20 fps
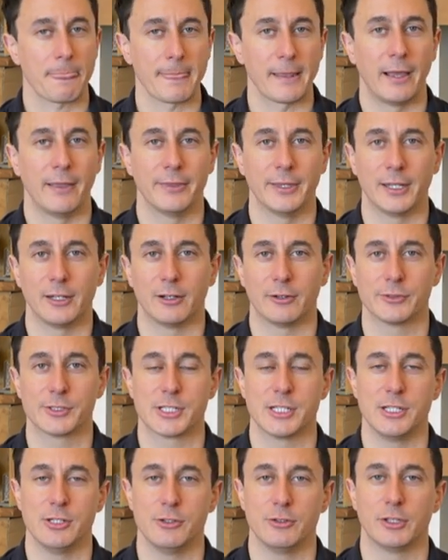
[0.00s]
And then
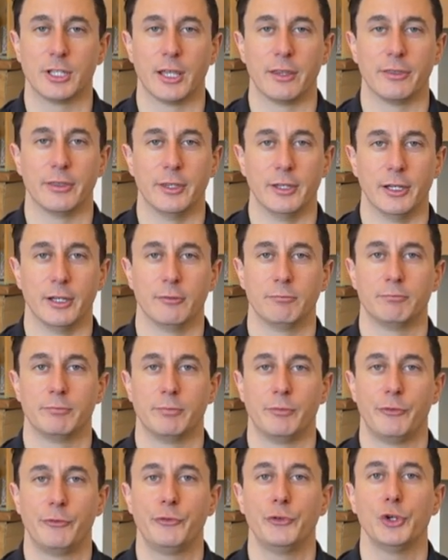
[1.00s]
obviously you get the
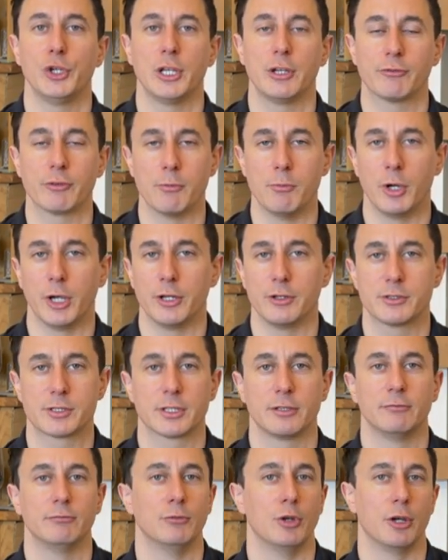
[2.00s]
fully remote
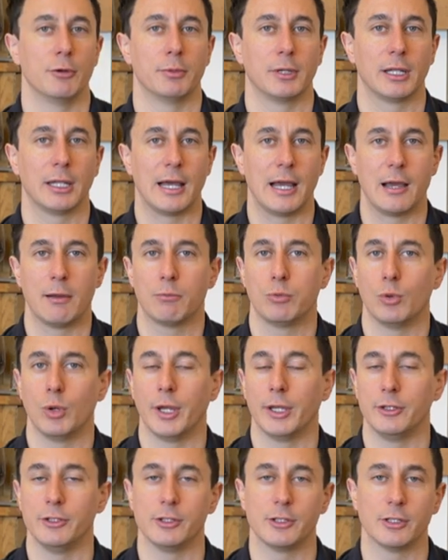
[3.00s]
mobile app where
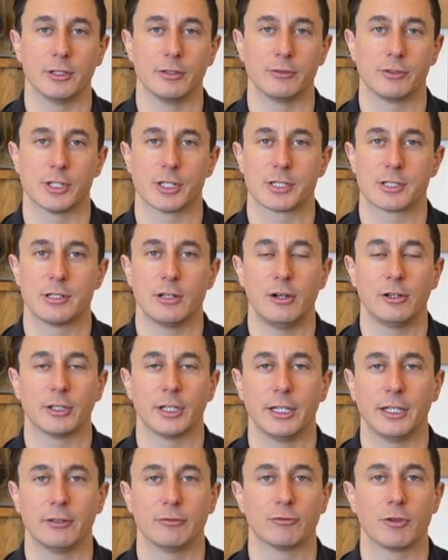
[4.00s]
you can just log
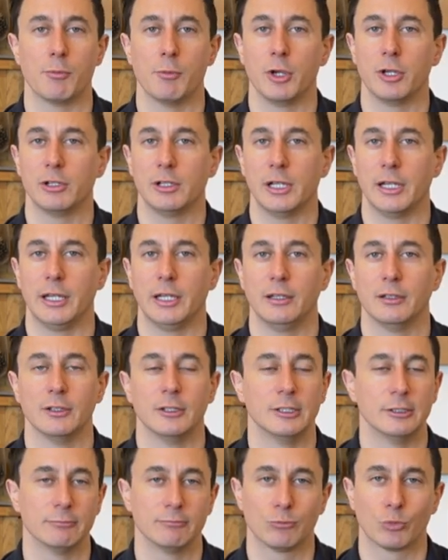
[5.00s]
in remotely
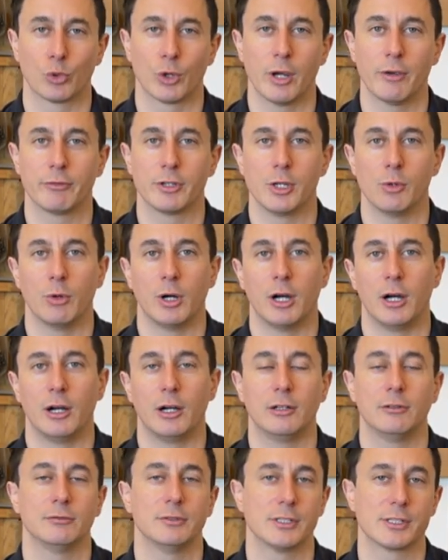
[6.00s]
wherever you
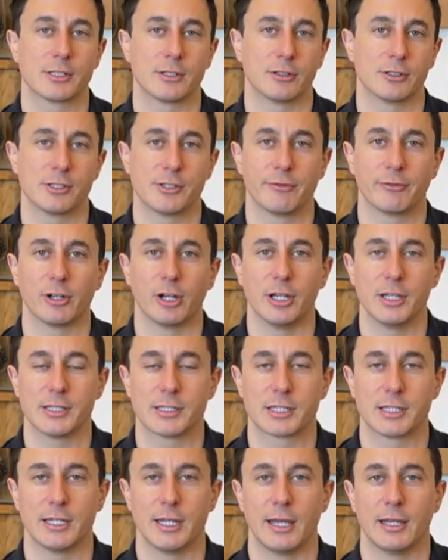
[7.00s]
are, as long as you've got
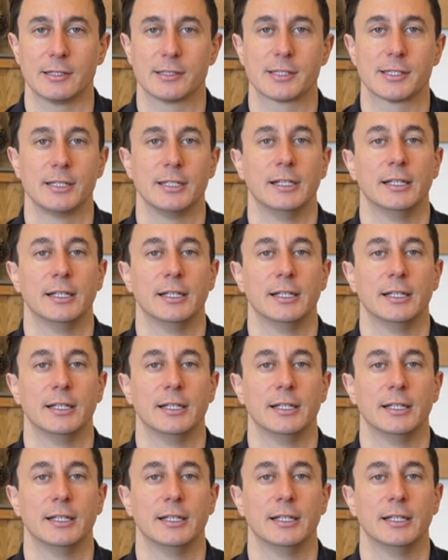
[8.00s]
internet,